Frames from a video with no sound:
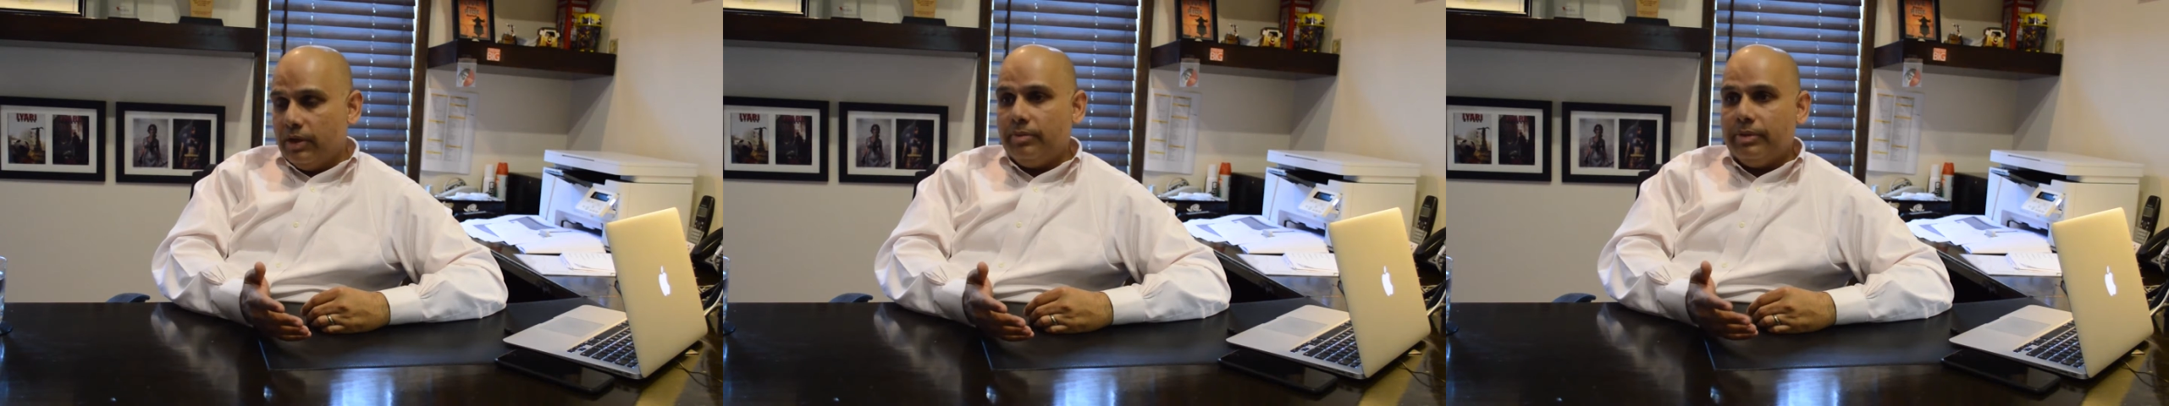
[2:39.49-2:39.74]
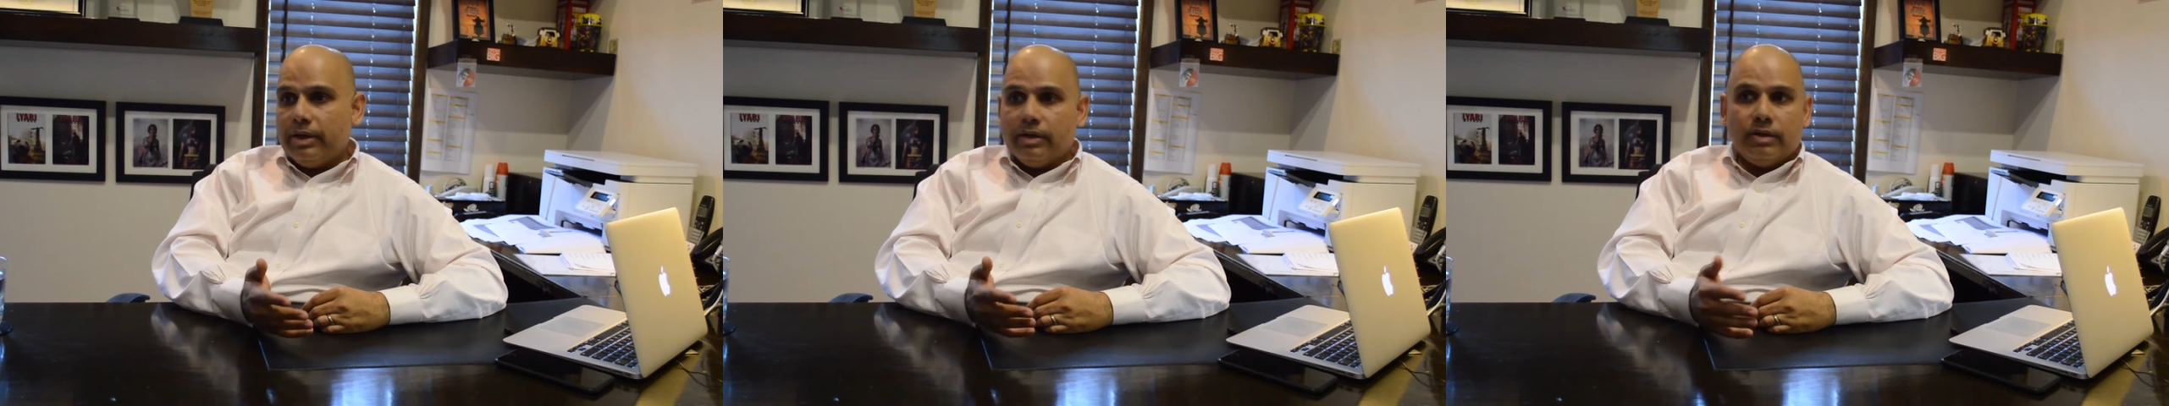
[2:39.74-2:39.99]

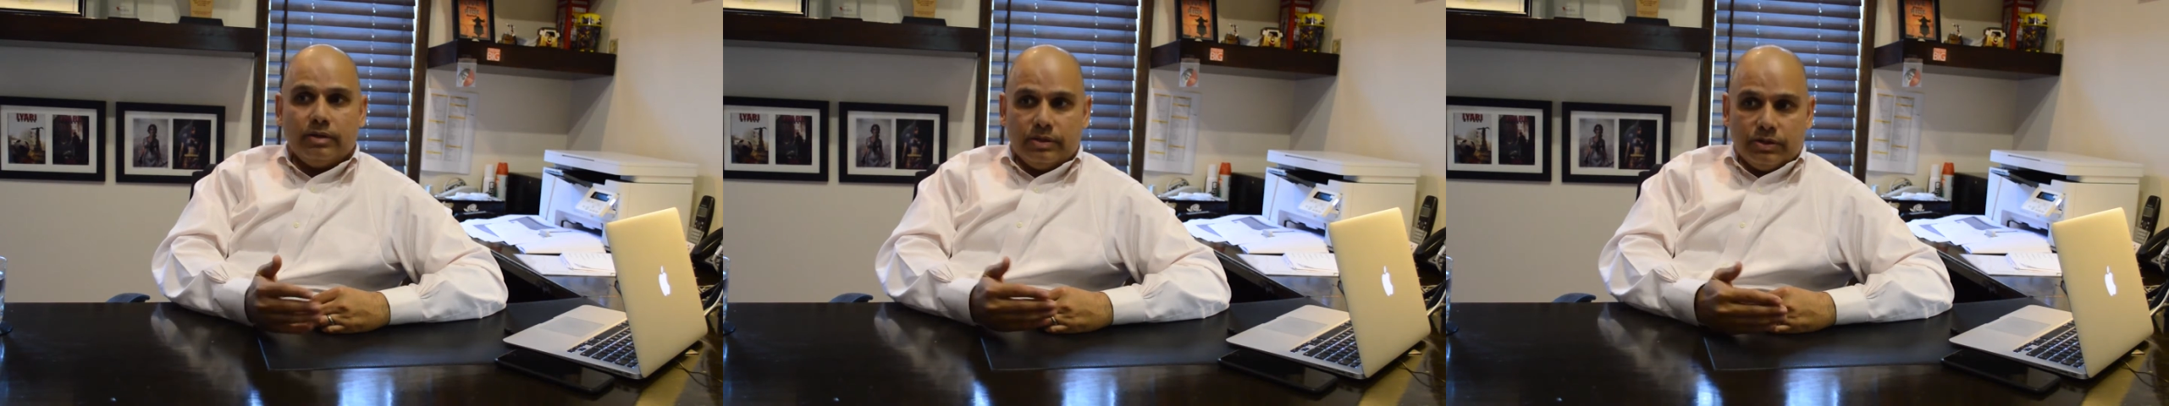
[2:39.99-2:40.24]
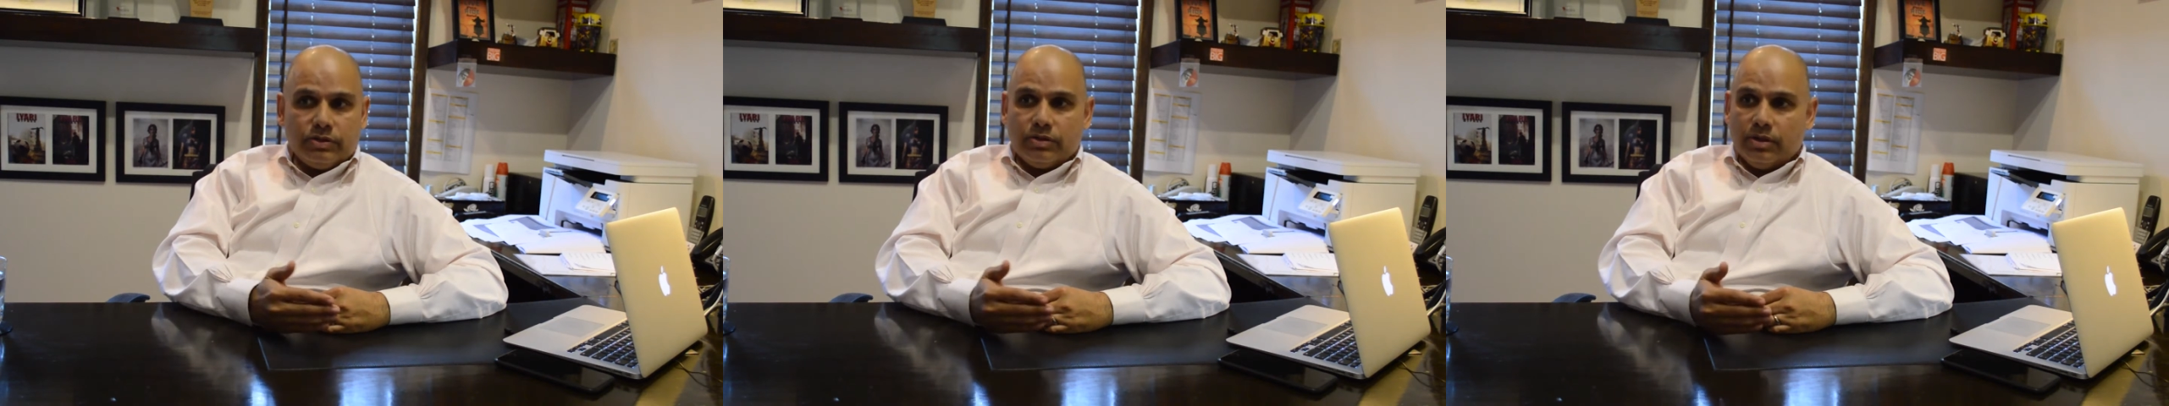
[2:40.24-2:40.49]
but
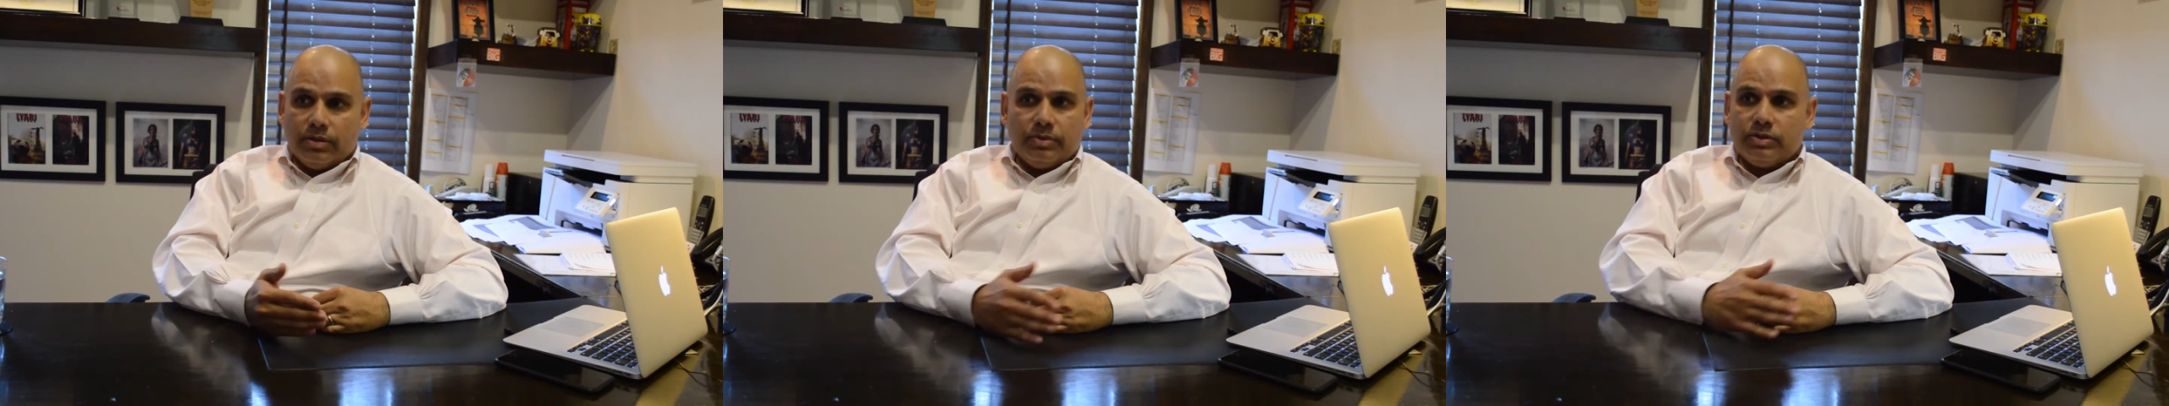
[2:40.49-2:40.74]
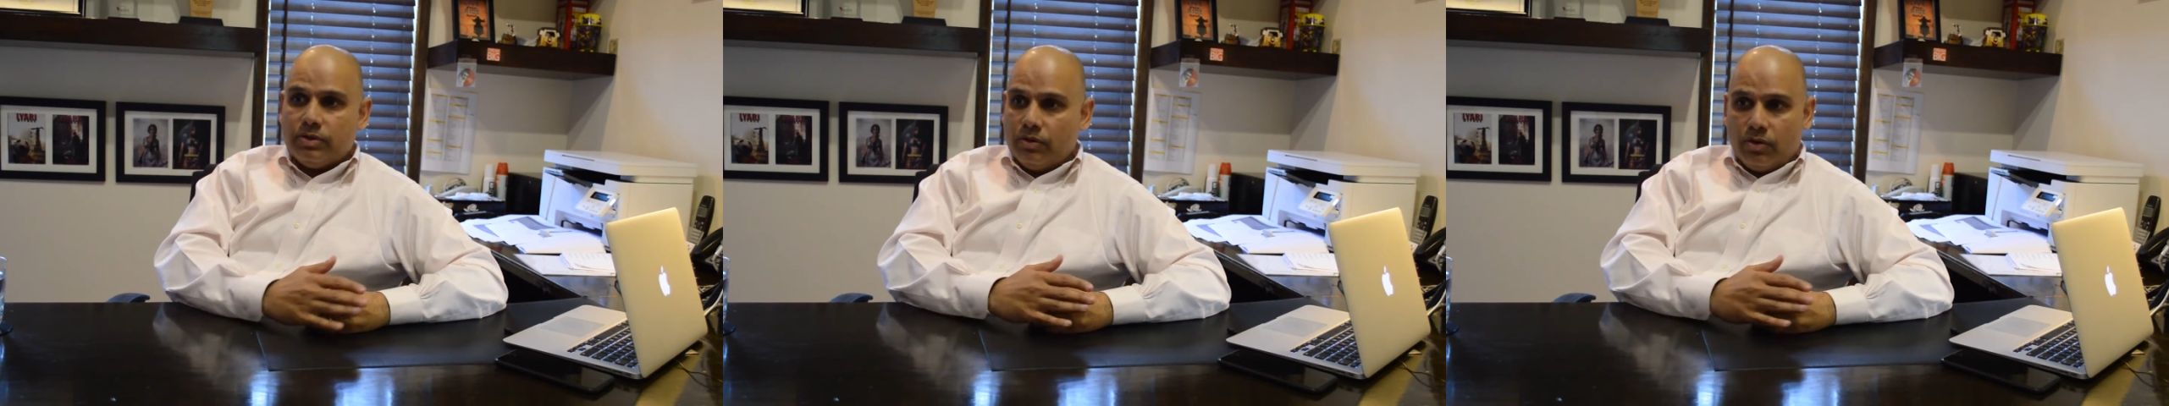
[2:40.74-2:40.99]
digital
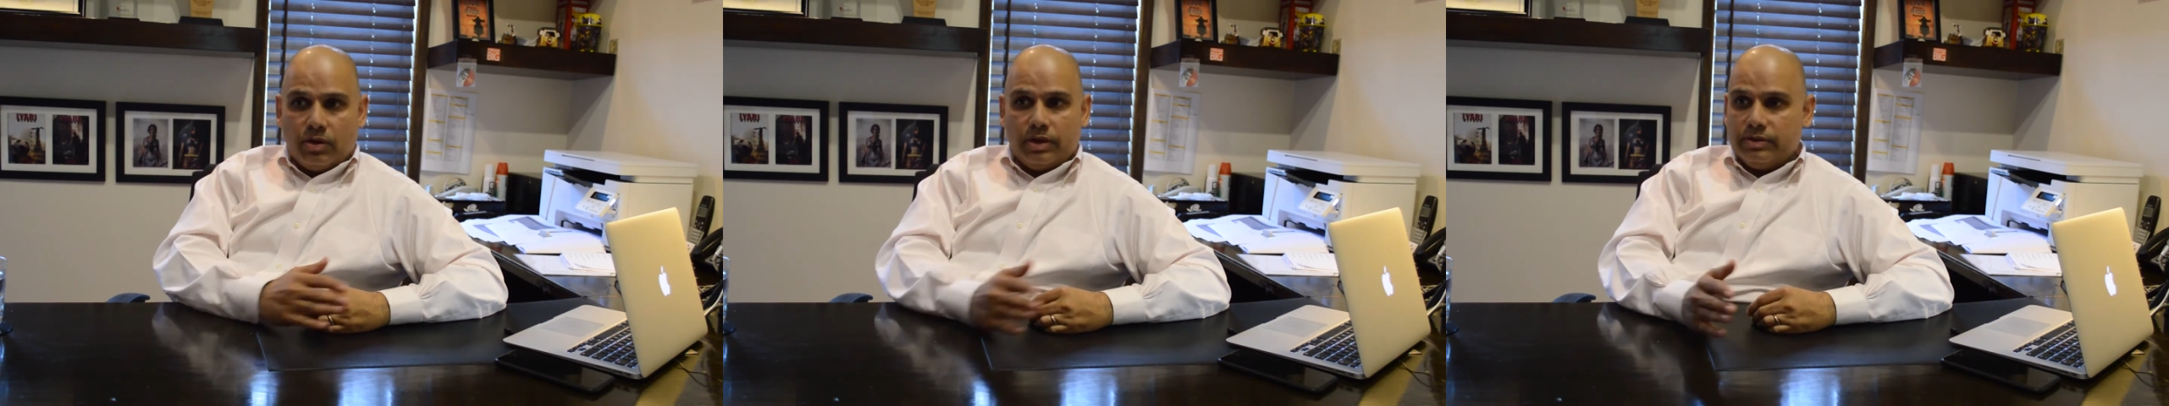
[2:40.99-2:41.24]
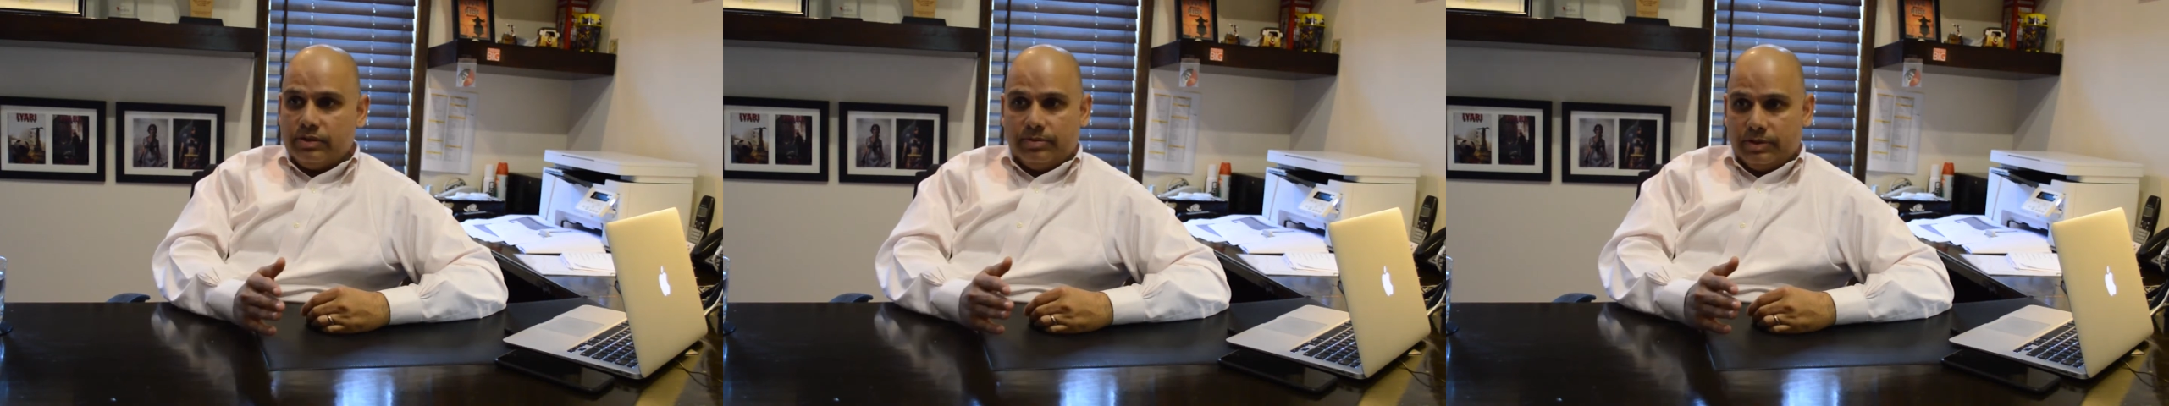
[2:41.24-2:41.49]
numbers are all
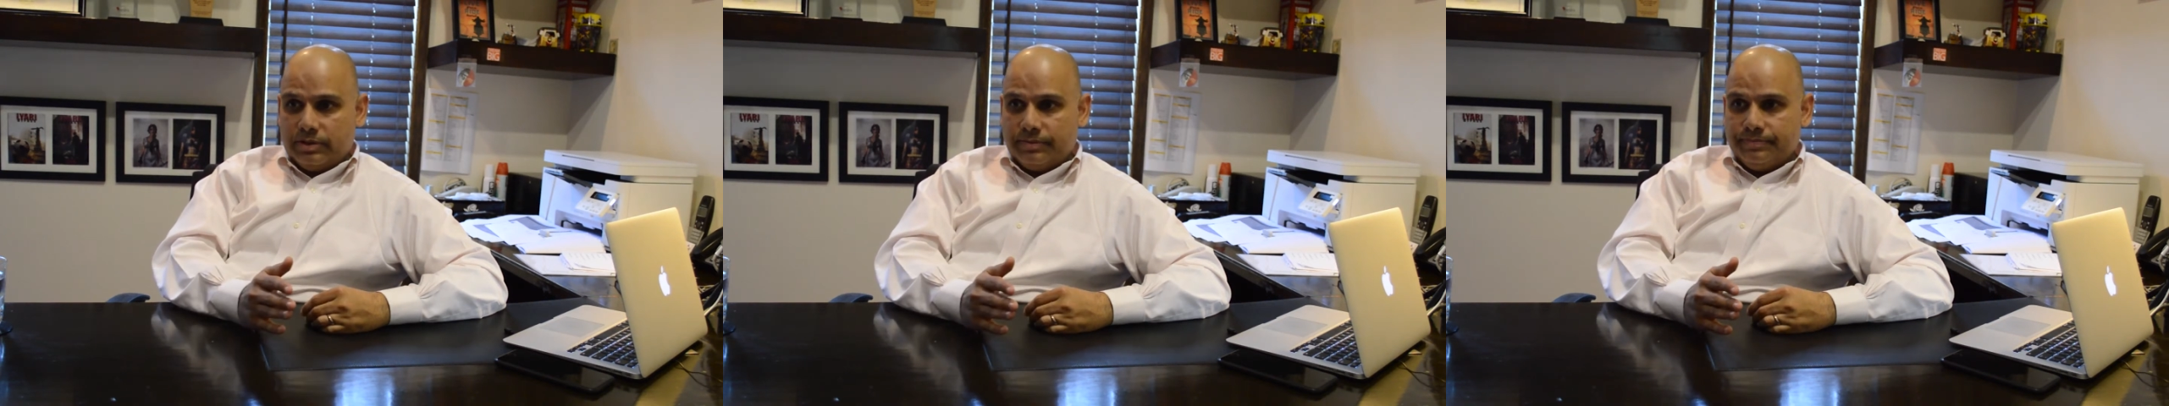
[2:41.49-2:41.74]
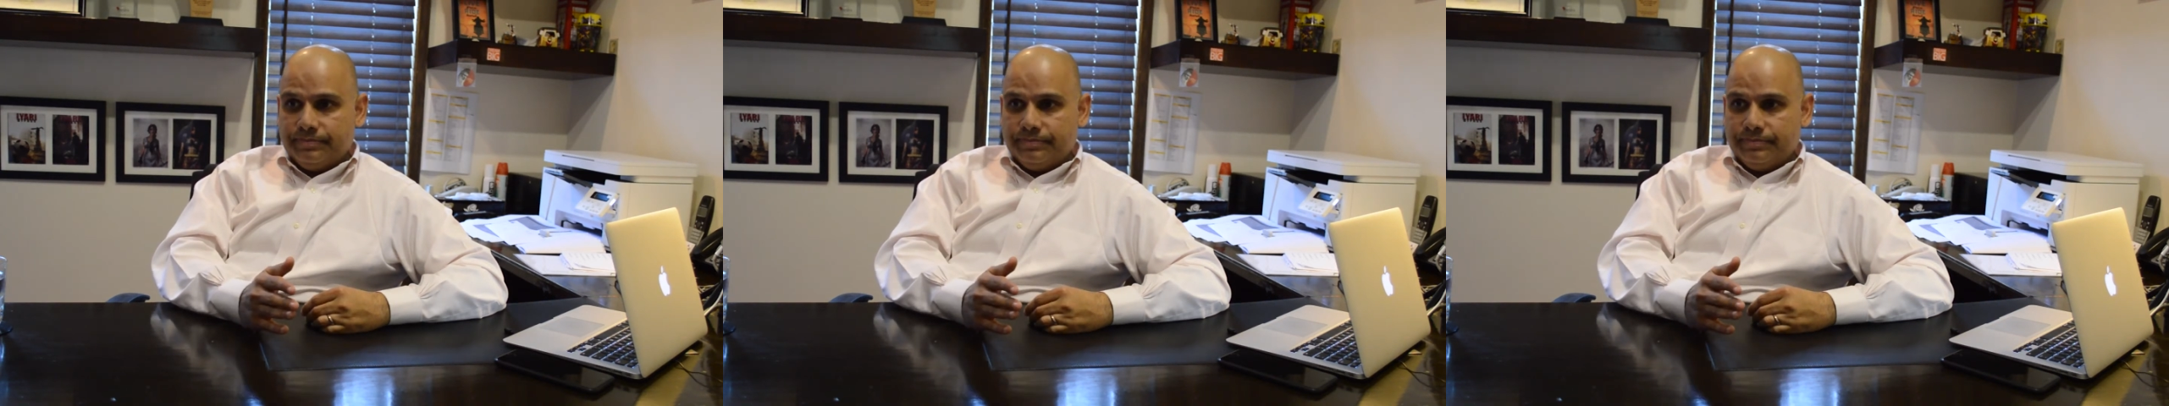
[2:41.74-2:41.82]
estimates.